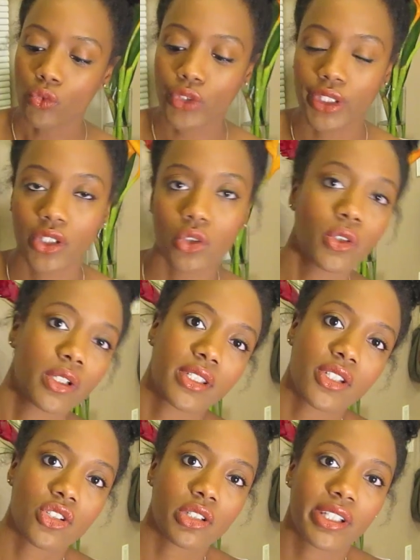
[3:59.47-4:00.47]
really cool
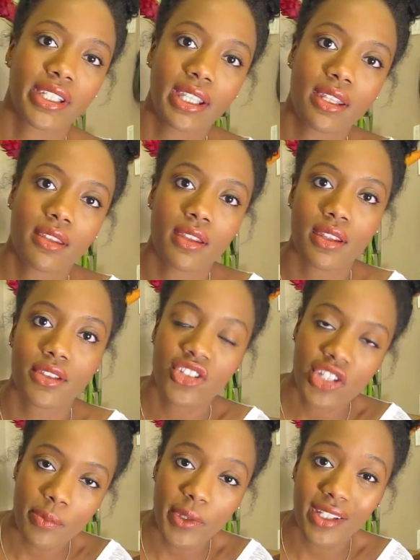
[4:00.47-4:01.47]
conditioner. Again,
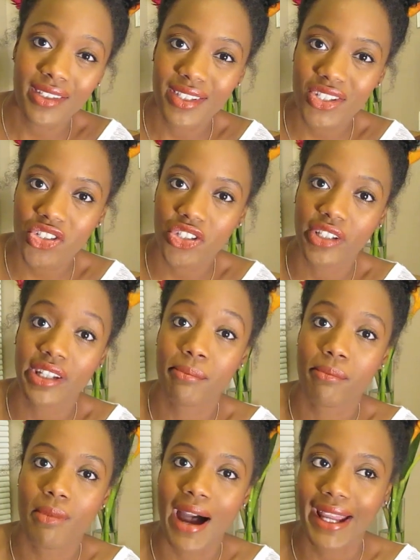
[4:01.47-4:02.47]
cheapy conditioner
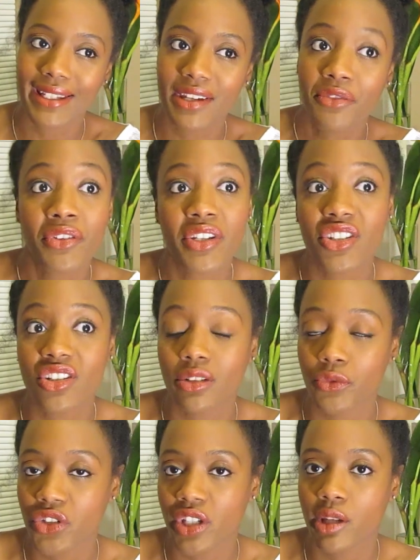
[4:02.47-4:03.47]
in my definition
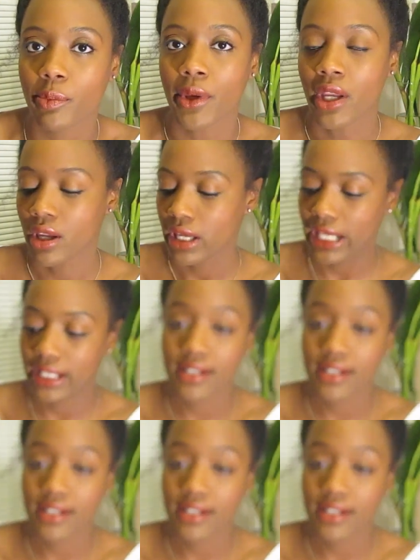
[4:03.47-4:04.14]
of cheap. It